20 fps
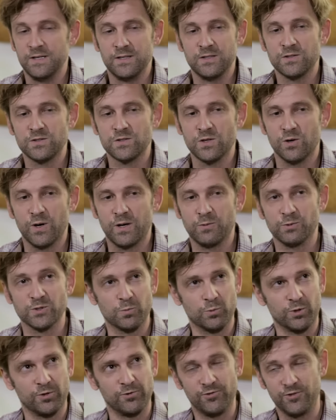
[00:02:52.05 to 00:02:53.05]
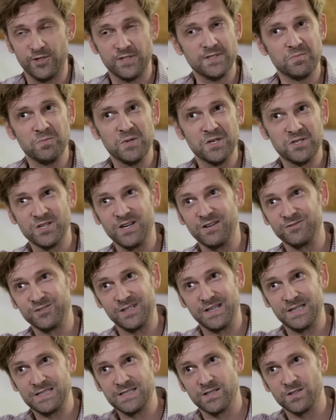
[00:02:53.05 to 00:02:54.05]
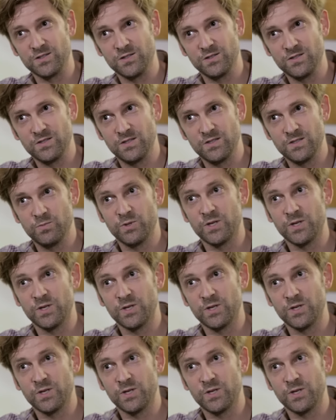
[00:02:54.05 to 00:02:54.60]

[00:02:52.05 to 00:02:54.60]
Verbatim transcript: So I was worth this much after Last Exorcism,